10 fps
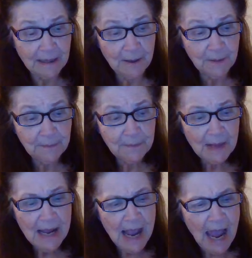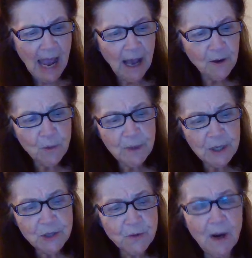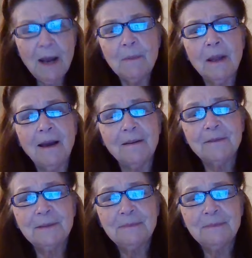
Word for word: hear. How do we describe love?